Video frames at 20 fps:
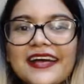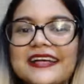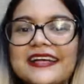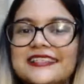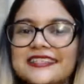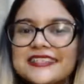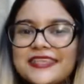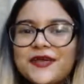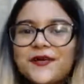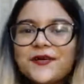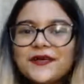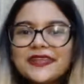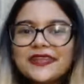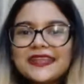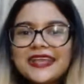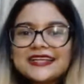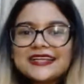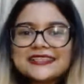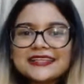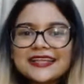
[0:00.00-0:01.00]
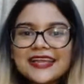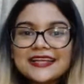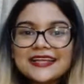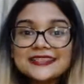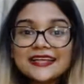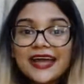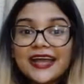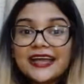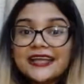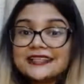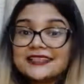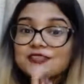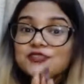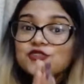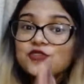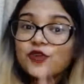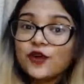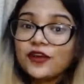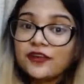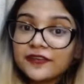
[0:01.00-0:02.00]
See you in the next class, guys, and
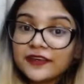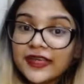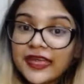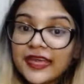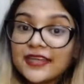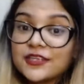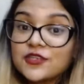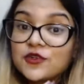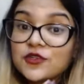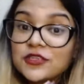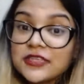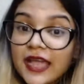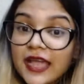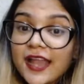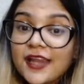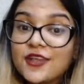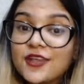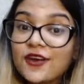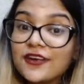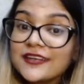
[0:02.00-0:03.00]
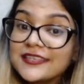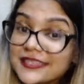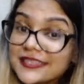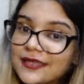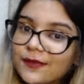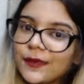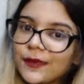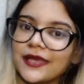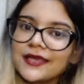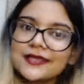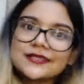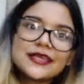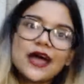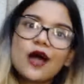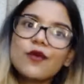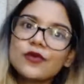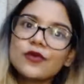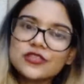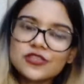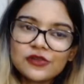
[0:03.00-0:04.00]
don't forget to tell your siblings how
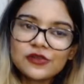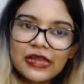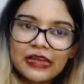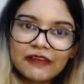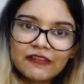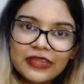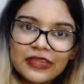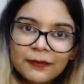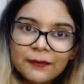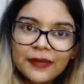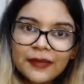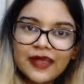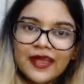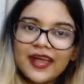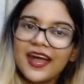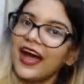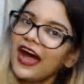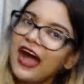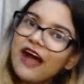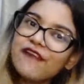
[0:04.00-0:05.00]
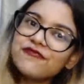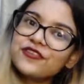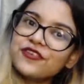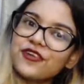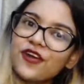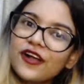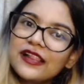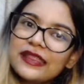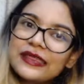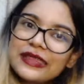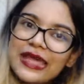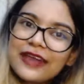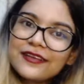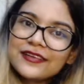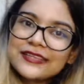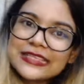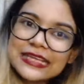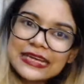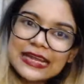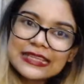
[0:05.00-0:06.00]
much you love them. After all, there
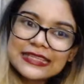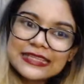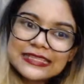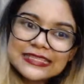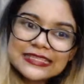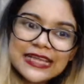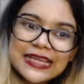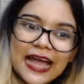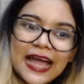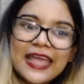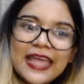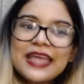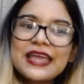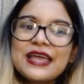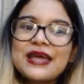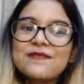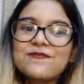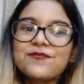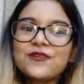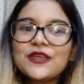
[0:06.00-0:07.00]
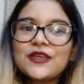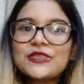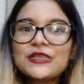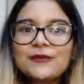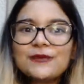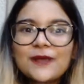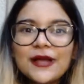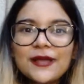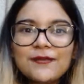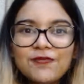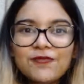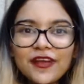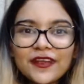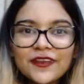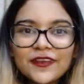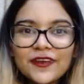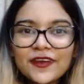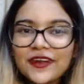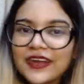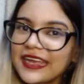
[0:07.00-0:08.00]
is another sky. Prithvi, my
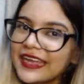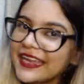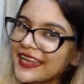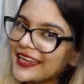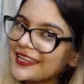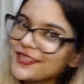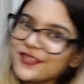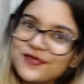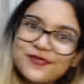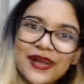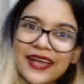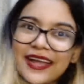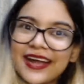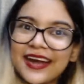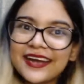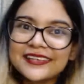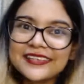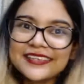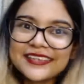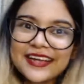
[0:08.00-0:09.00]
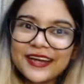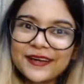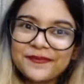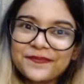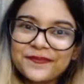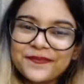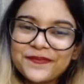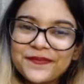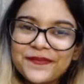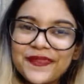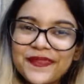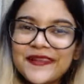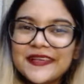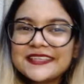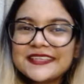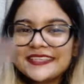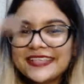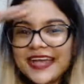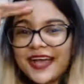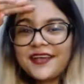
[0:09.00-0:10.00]
brother, into my garden come.
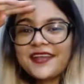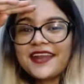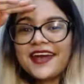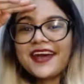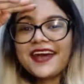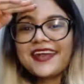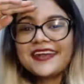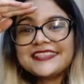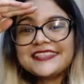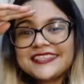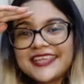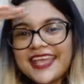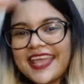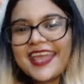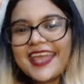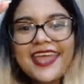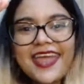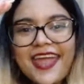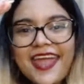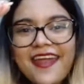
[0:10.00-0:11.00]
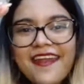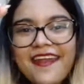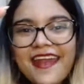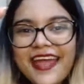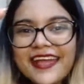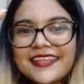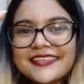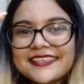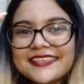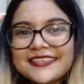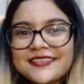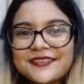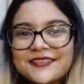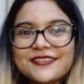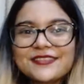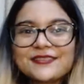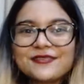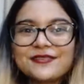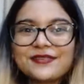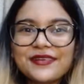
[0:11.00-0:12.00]
Sayonara, take care, and see you
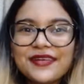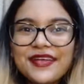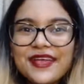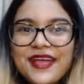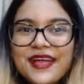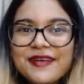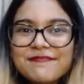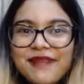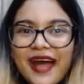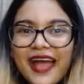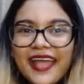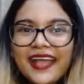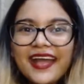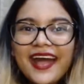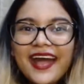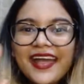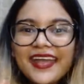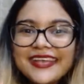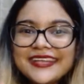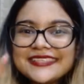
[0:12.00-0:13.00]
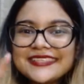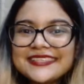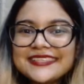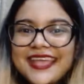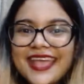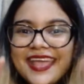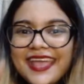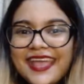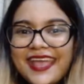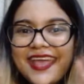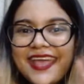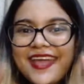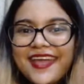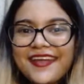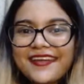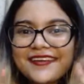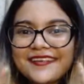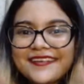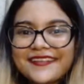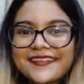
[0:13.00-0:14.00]
soon. Bye, guys. Take care.